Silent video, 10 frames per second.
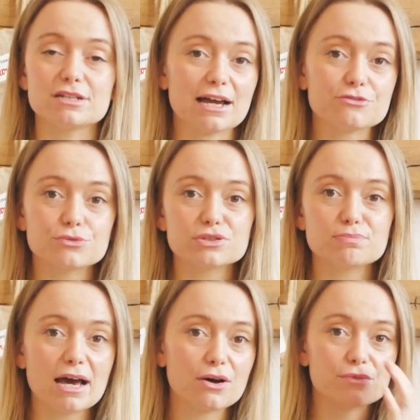natural
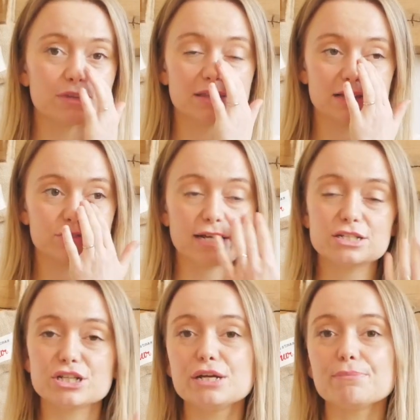smell, then that's great
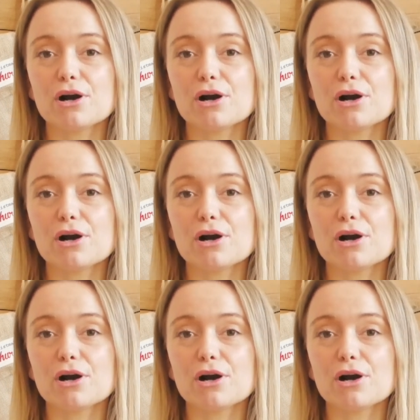too,